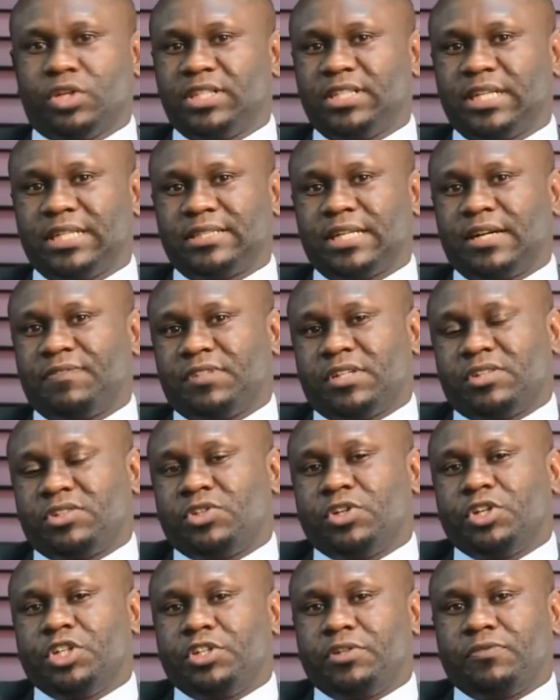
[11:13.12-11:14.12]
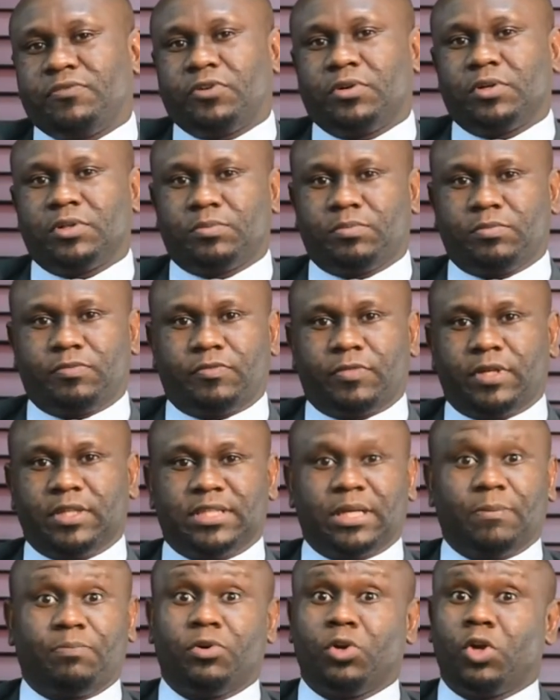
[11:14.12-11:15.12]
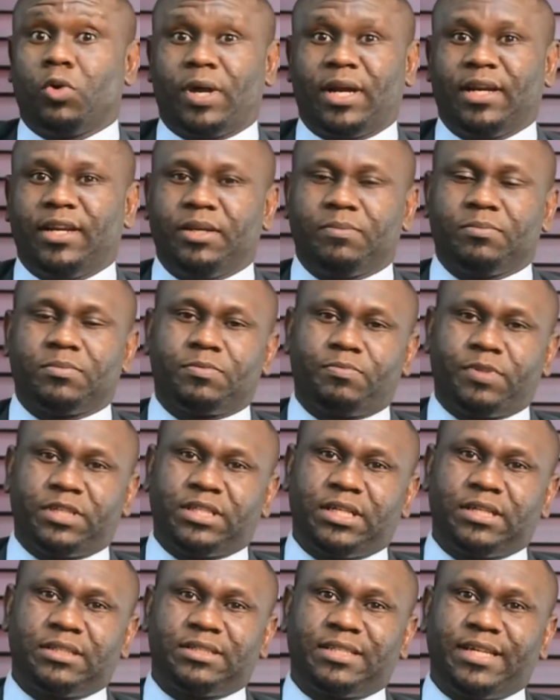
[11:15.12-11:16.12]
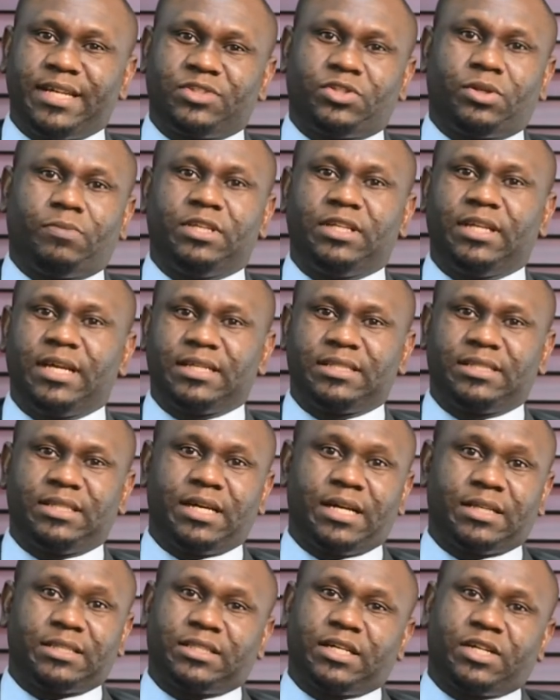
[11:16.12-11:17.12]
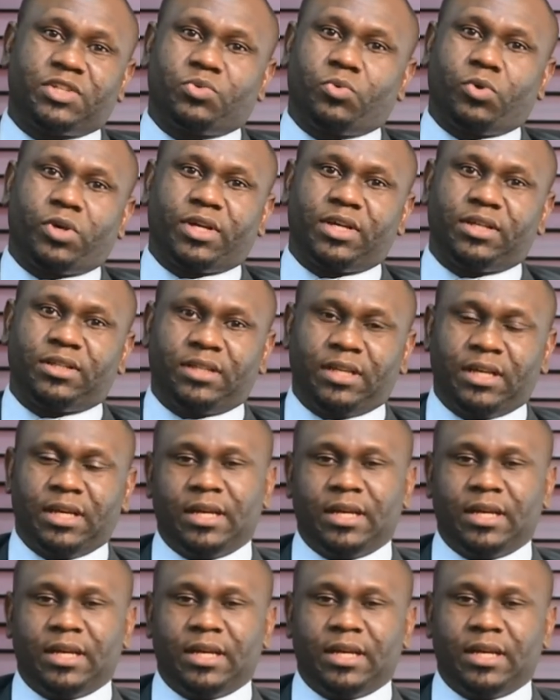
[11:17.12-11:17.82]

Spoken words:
such that after surgery, for example, lower limb, patient gets up the next day and starts walking,